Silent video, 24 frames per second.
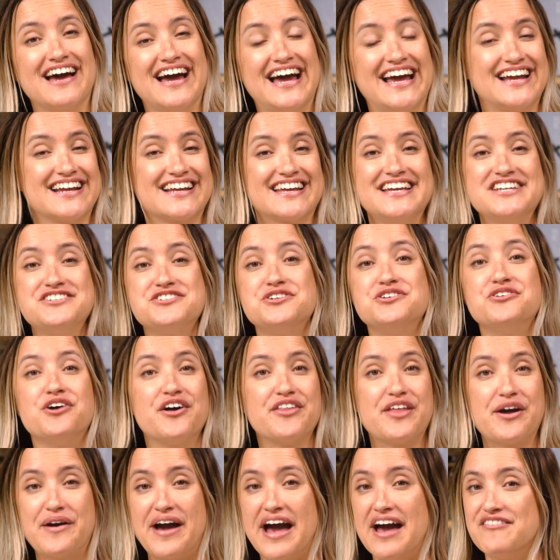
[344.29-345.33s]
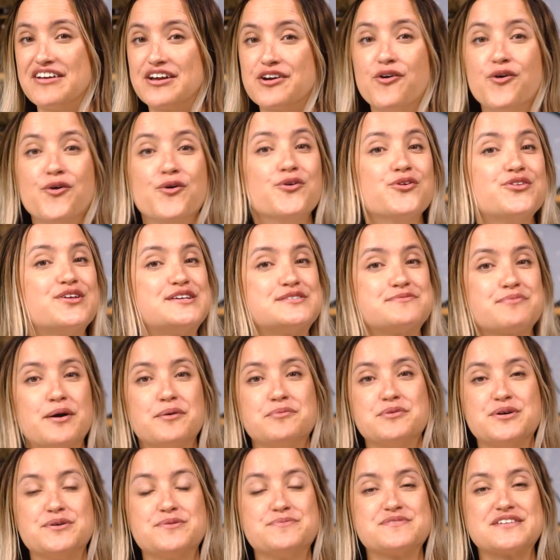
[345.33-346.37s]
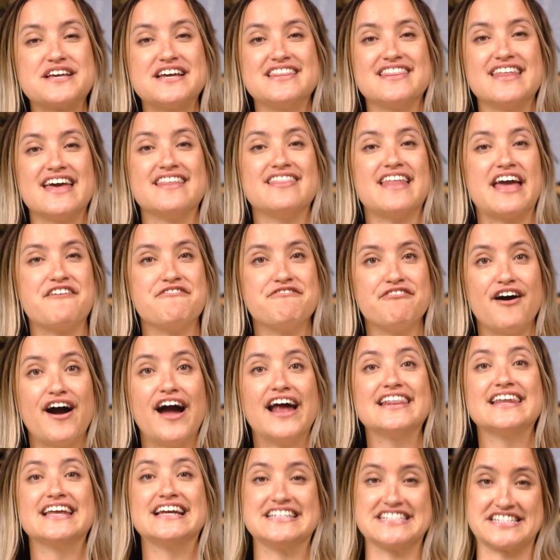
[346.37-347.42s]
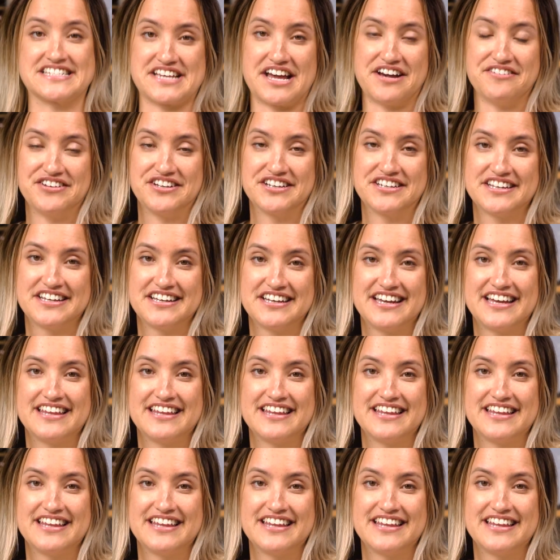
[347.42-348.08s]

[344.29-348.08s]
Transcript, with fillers: I kid you not, they were having all these problems and then they finally discovered